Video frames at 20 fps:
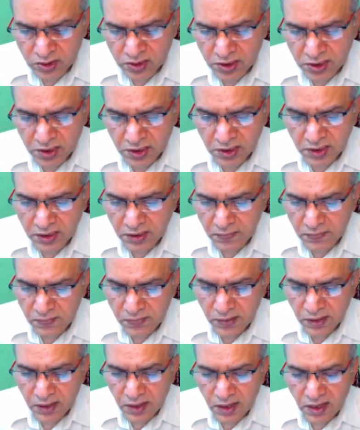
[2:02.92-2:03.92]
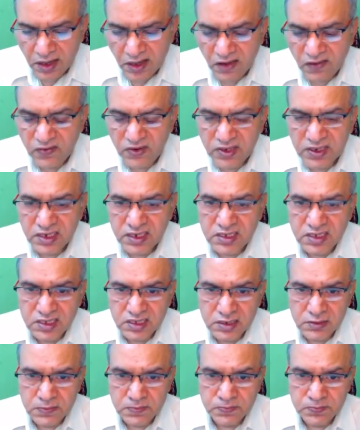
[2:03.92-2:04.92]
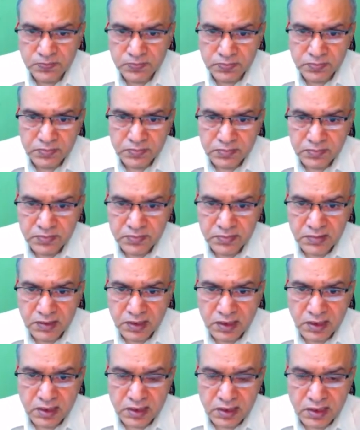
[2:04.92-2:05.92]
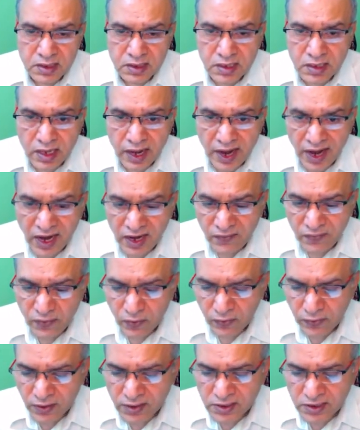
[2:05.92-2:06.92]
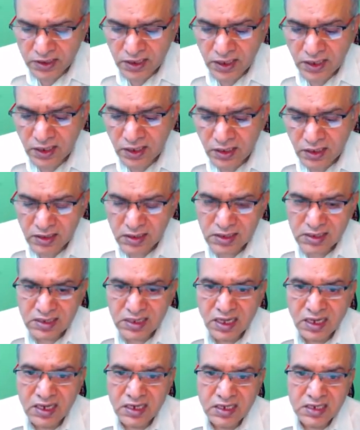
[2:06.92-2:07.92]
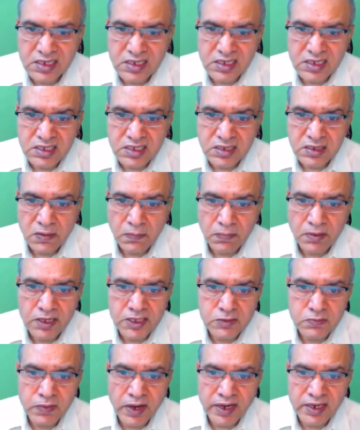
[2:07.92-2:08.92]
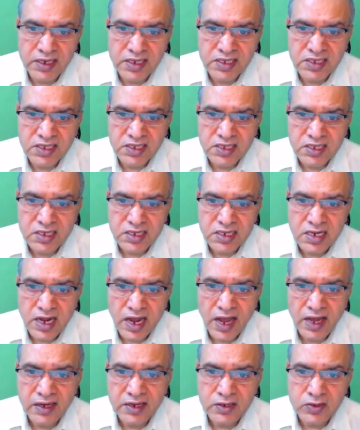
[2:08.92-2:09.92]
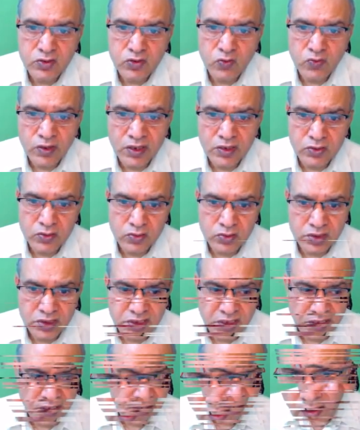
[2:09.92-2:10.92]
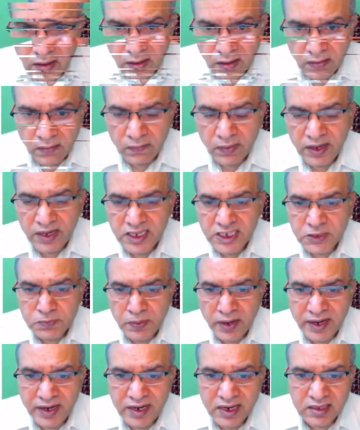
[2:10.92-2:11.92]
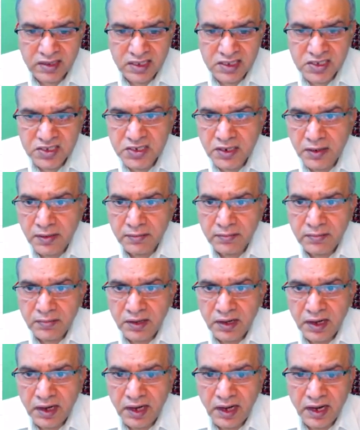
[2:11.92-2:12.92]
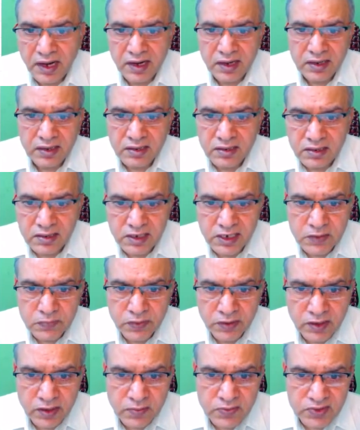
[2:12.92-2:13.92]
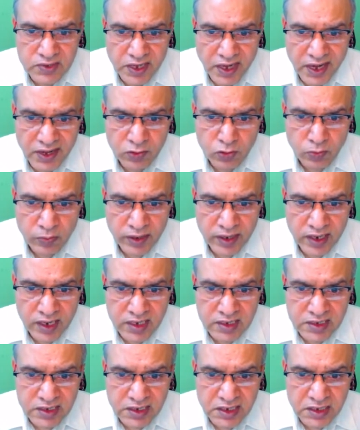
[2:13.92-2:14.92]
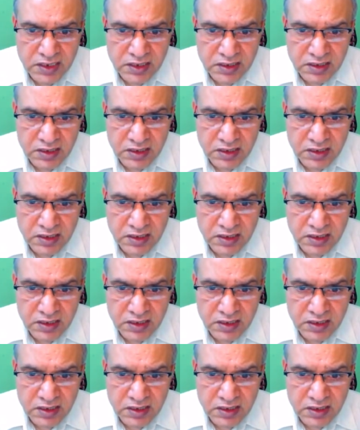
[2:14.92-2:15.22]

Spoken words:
degree. If it is n frequency, then it is plus minus n into 120 degree. By expanding this term here, it becomes n omega t